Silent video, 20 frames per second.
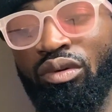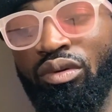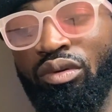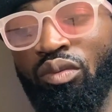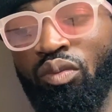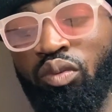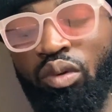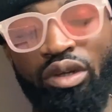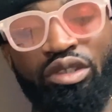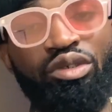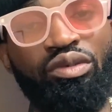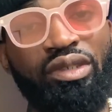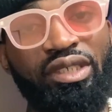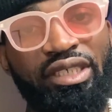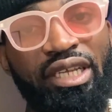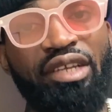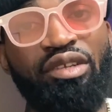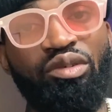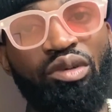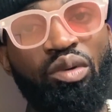what you
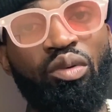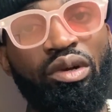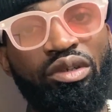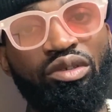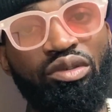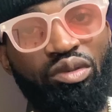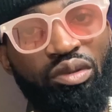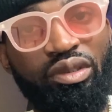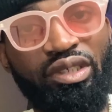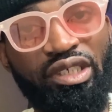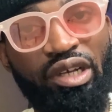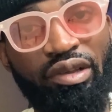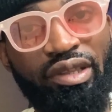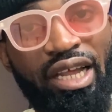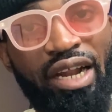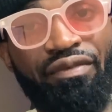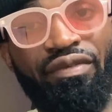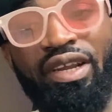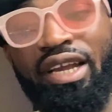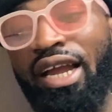said you're going to do in South
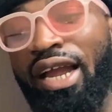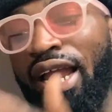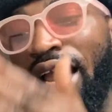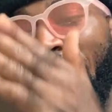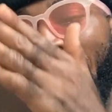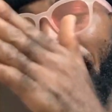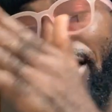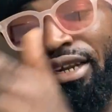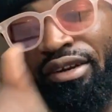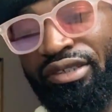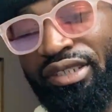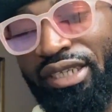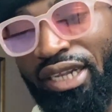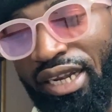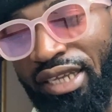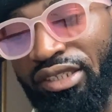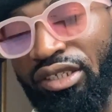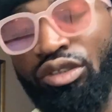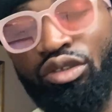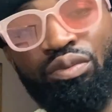Africa, and there's a
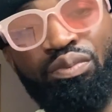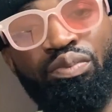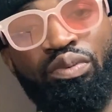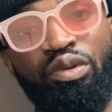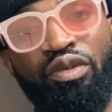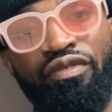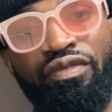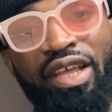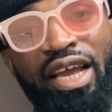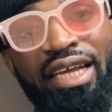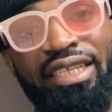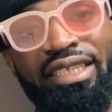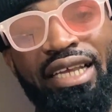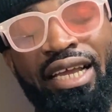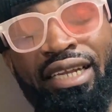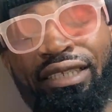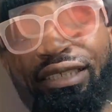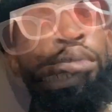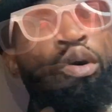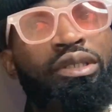letter to prove that.
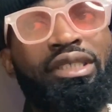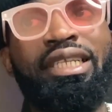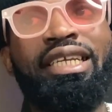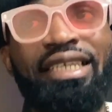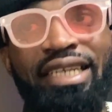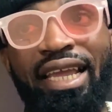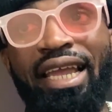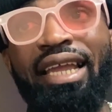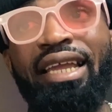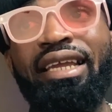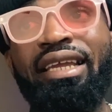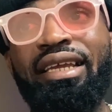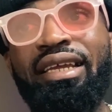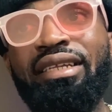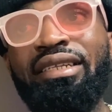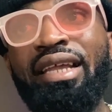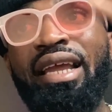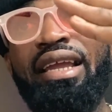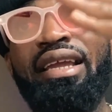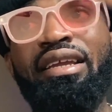And mostly
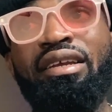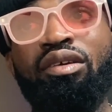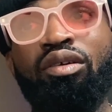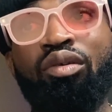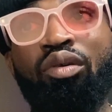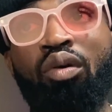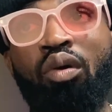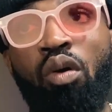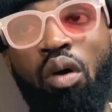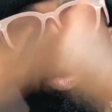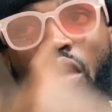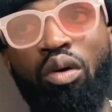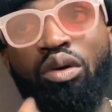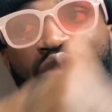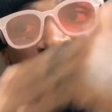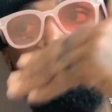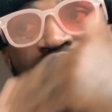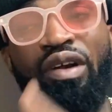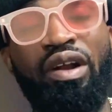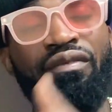they call
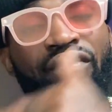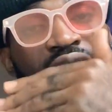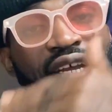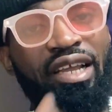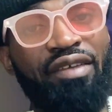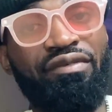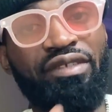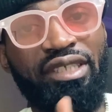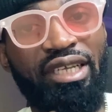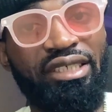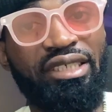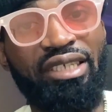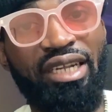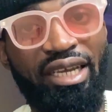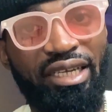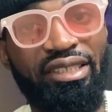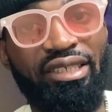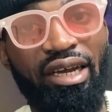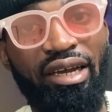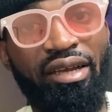to verify the invitation
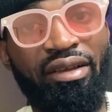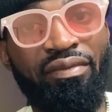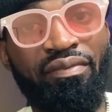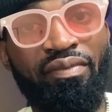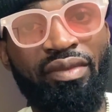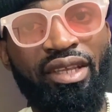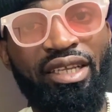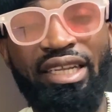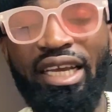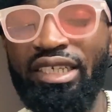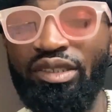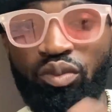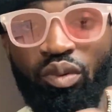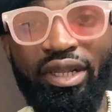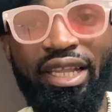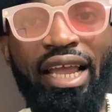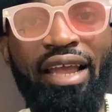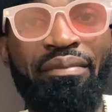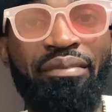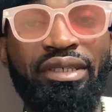letter. That's what
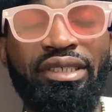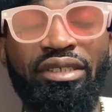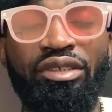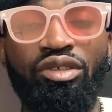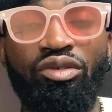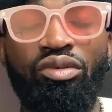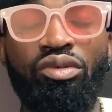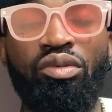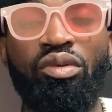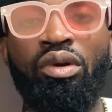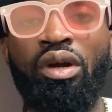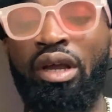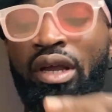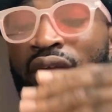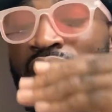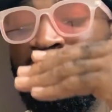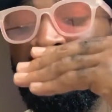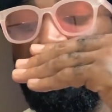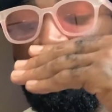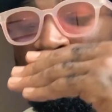the embassies do.
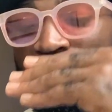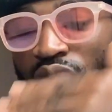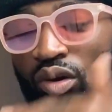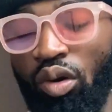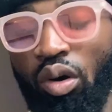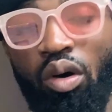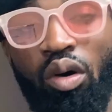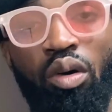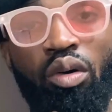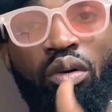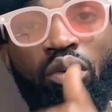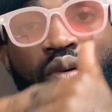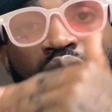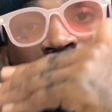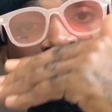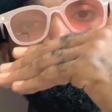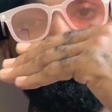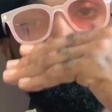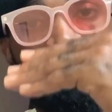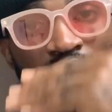They
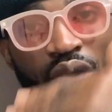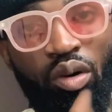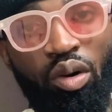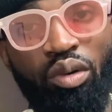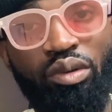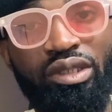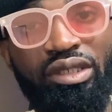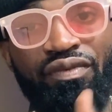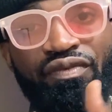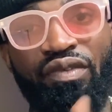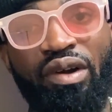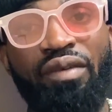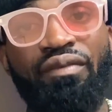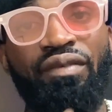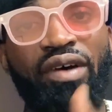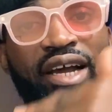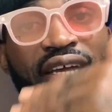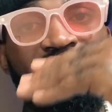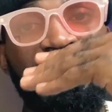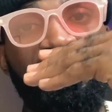call the host,
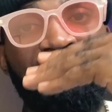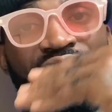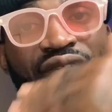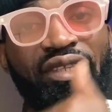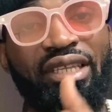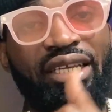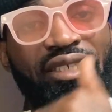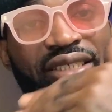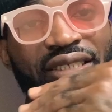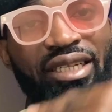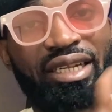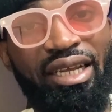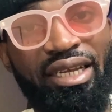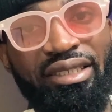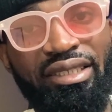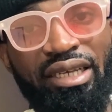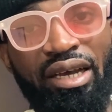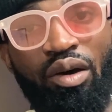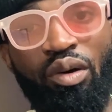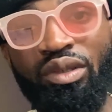verify the invitation
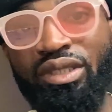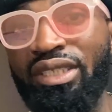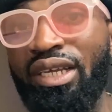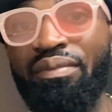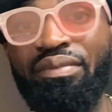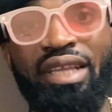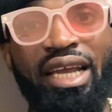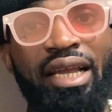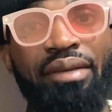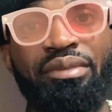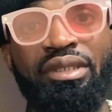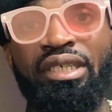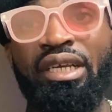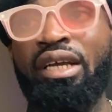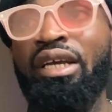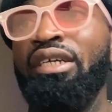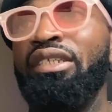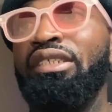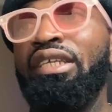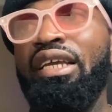letter, or sometimes
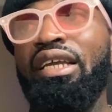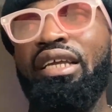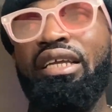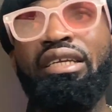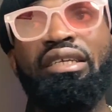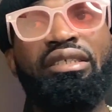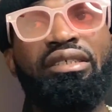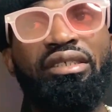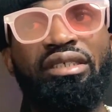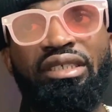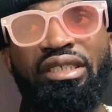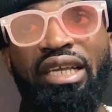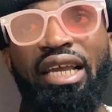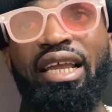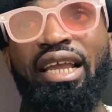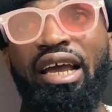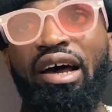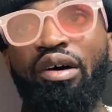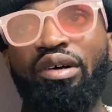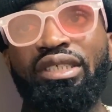they
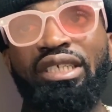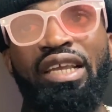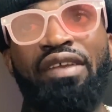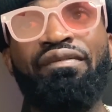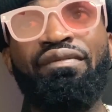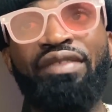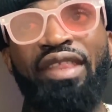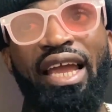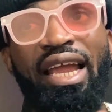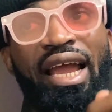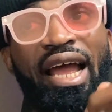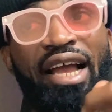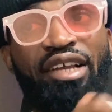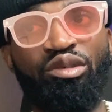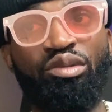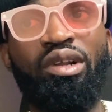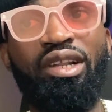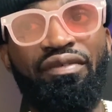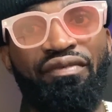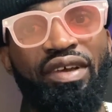check out if the
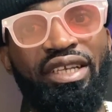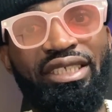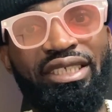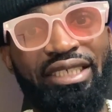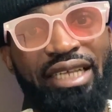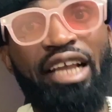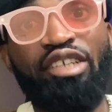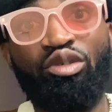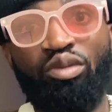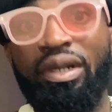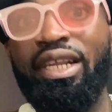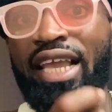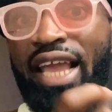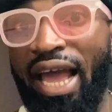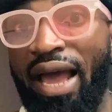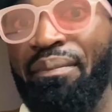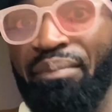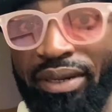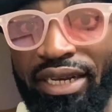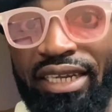actual event is actually
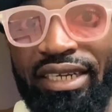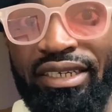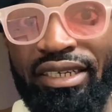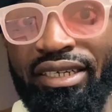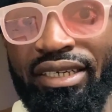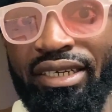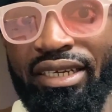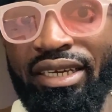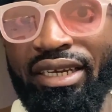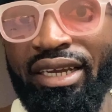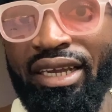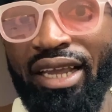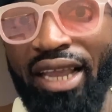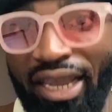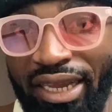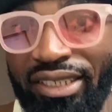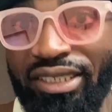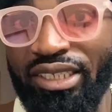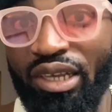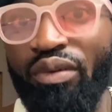happening
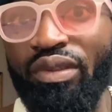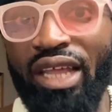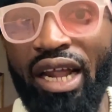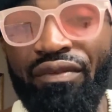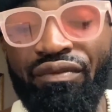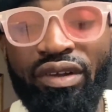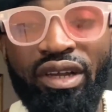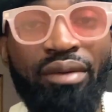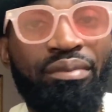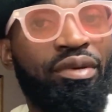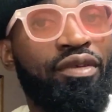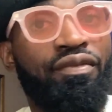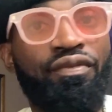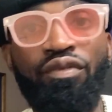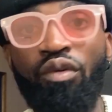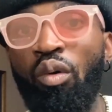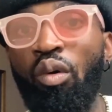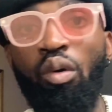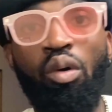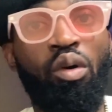in South Africa
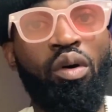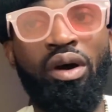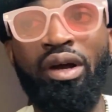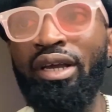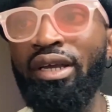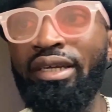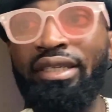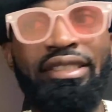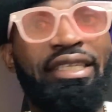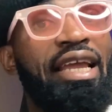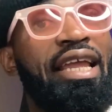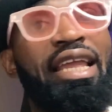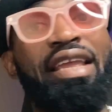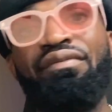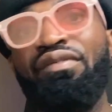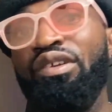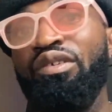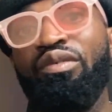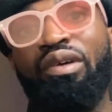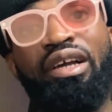before they
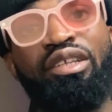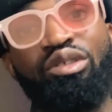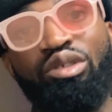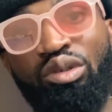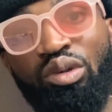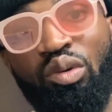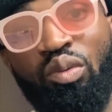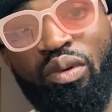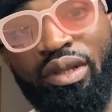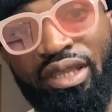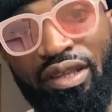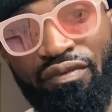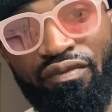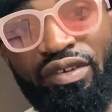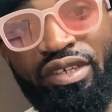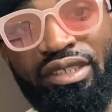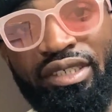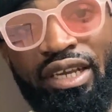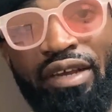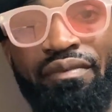even grant you with the
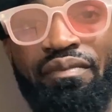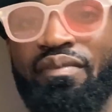visa.